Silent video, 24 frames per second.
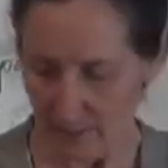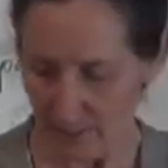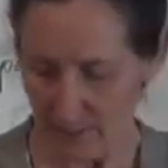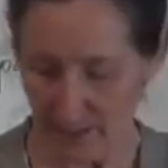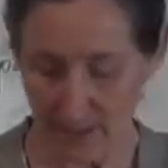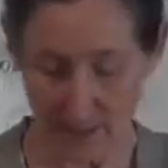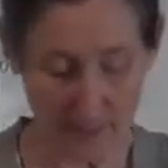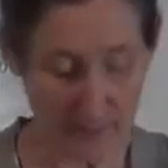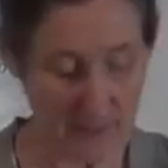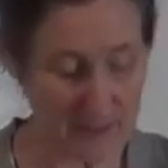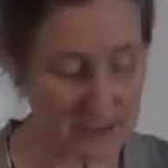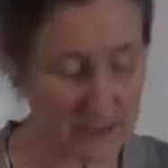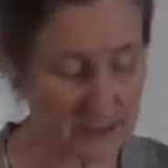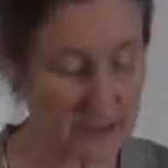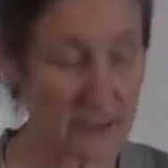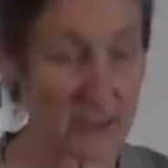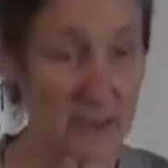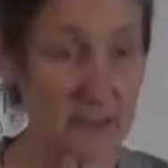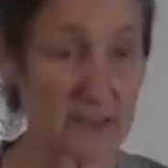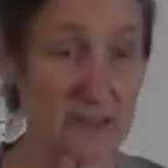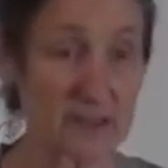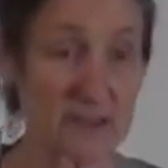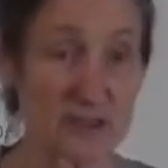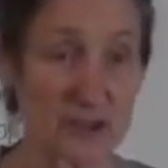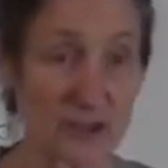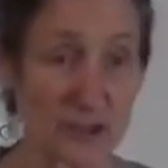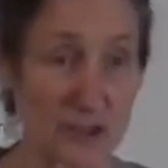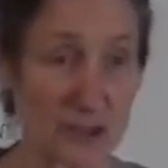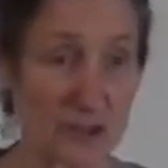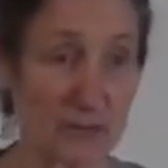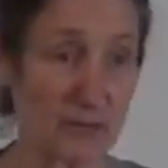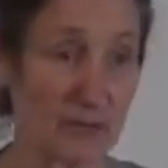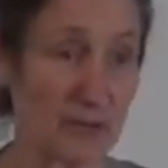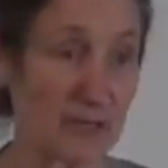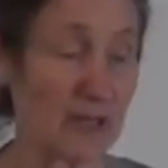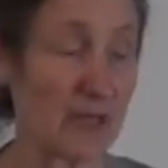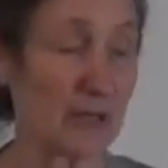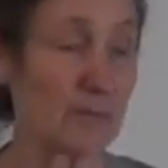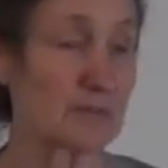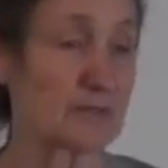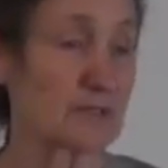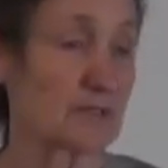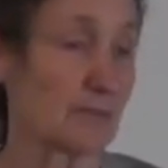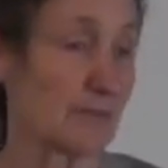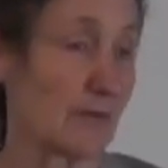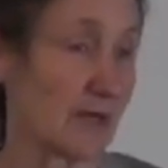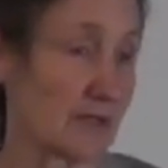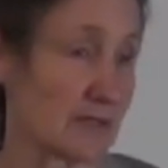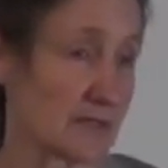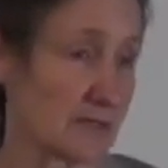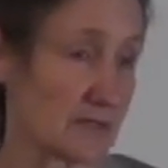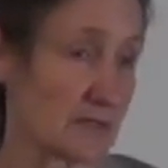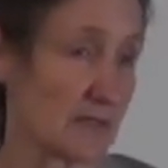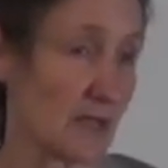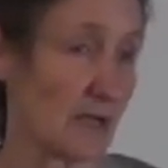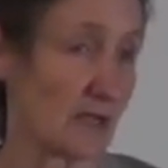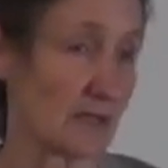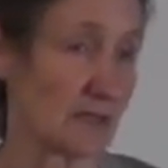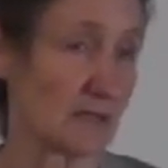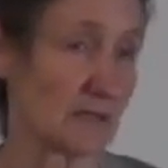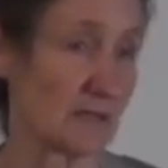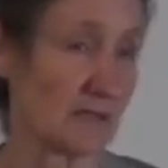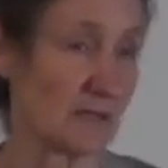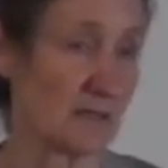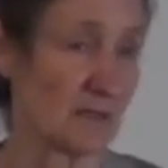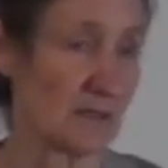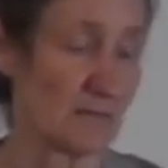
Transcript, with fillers: But I must tell you the story of what happened to my son.